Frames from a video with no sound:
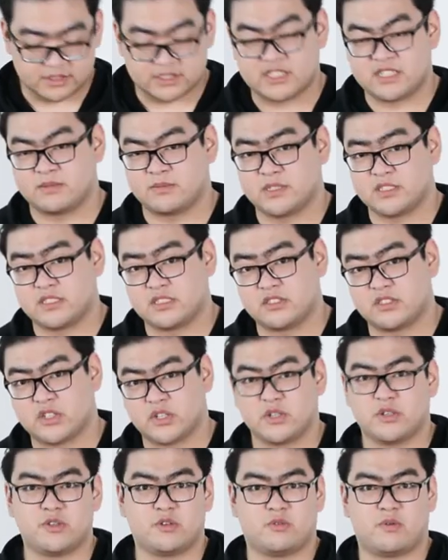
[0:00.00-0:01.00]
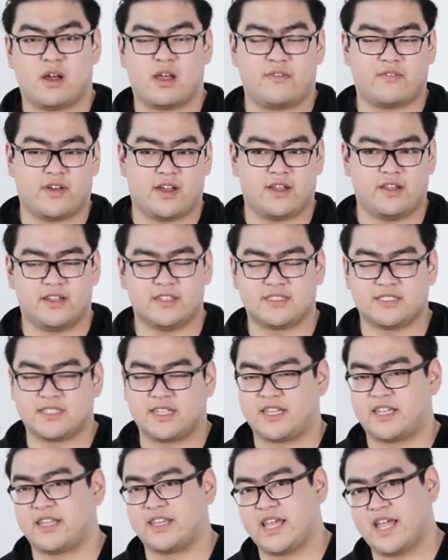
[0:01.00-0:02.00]
This camera's internal Wi-Fi. It's
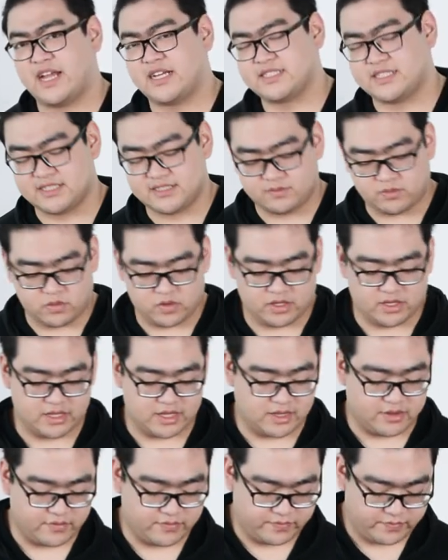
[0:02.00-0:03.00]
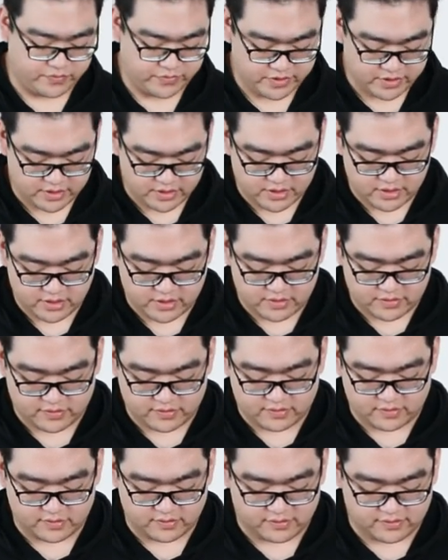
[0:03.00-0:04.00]
like an access point now.
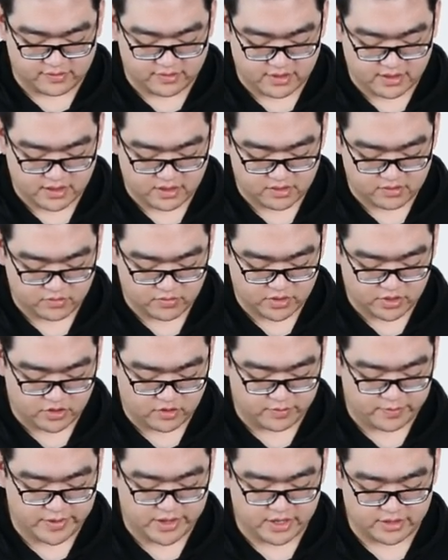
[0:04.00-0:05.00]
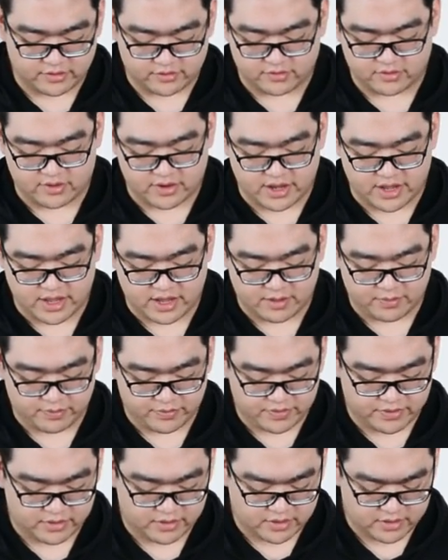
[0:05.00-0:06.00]
So then we go back to our
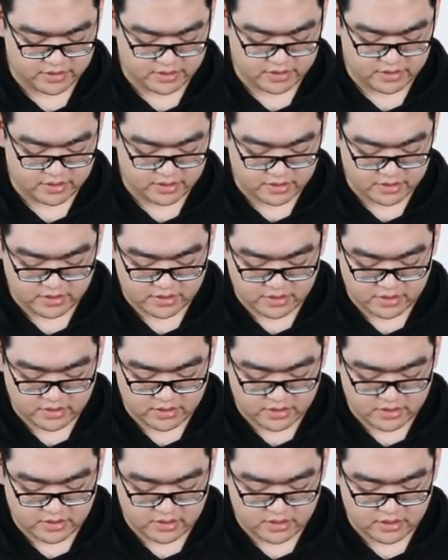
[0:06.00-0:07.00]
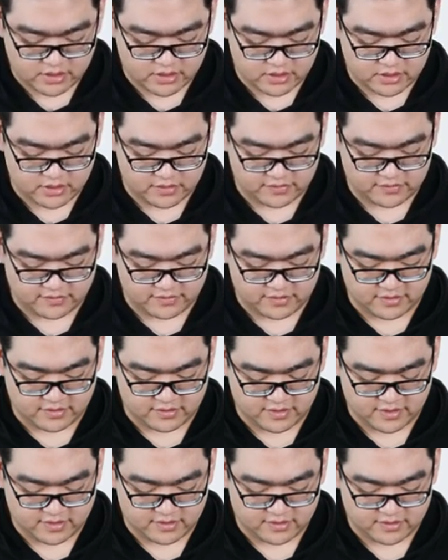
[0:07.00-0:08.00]
app. And it's
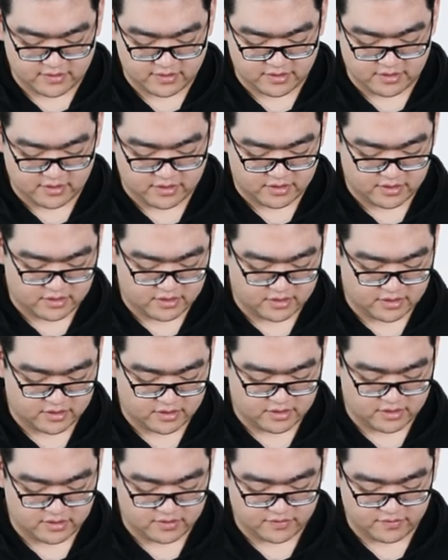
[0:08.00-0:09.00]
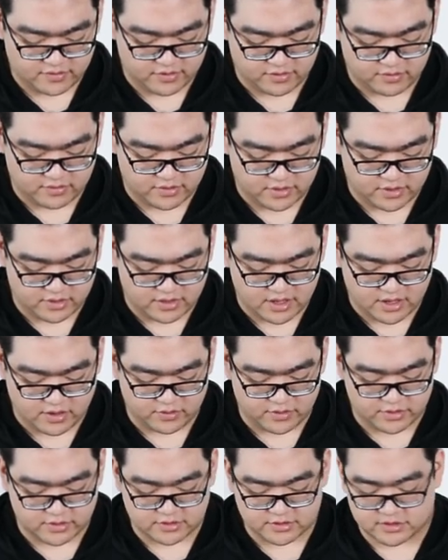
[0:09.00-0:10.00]
detecting.
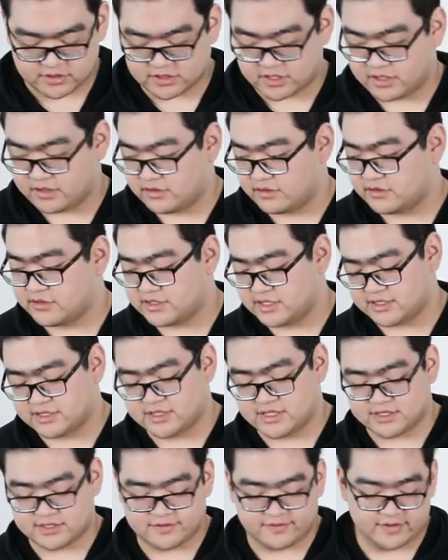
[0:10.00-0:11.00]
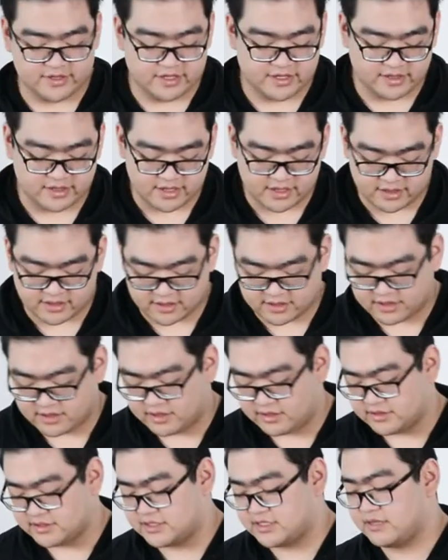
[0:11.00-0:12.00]
Now it's successfully connected.
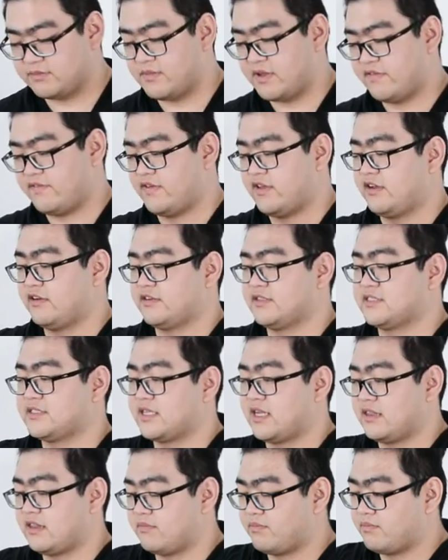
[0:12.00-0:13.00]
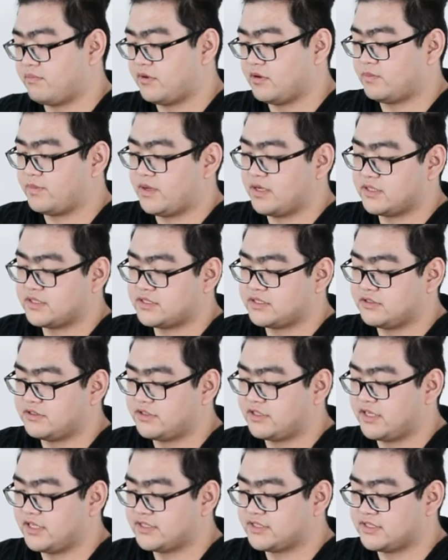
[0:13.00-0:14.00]
I'll stick my finger inside the Birdbox so
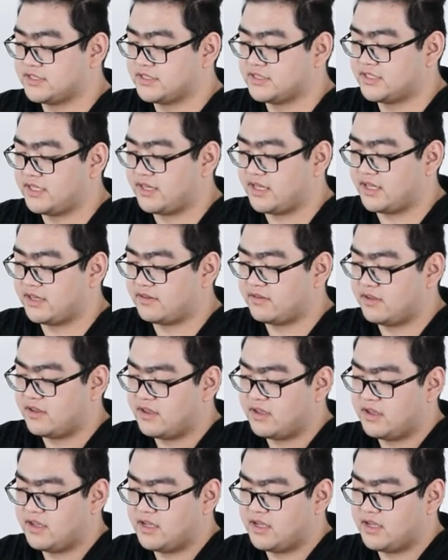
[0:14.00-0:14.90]
you guys can see that